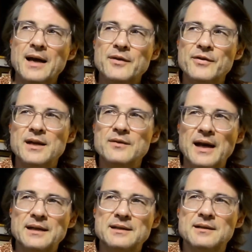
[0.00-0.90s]
I think
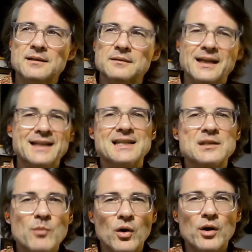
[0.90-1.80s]
that less
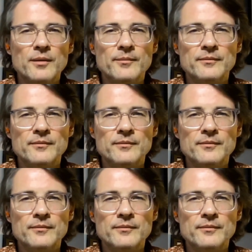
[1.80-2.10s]
is more.